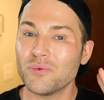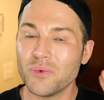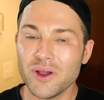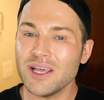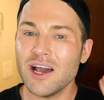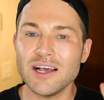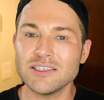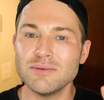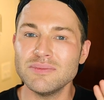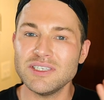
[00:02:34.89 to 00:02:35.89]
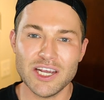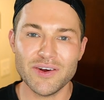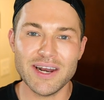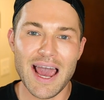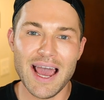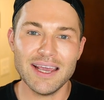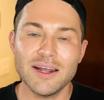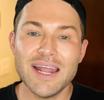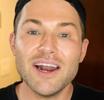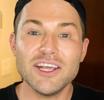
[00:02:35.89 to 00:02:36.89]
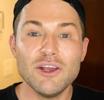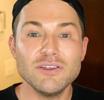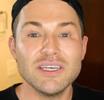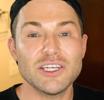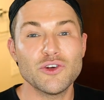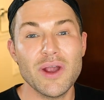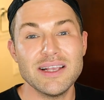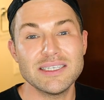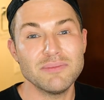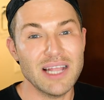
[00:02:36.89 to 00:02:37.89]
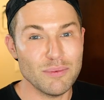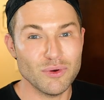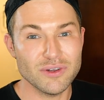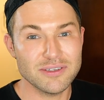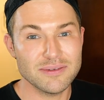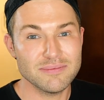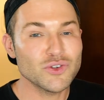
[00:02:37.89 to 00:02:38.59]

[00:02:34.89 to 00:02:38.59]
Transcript: really awesome secret hack on how to use it to create some labels.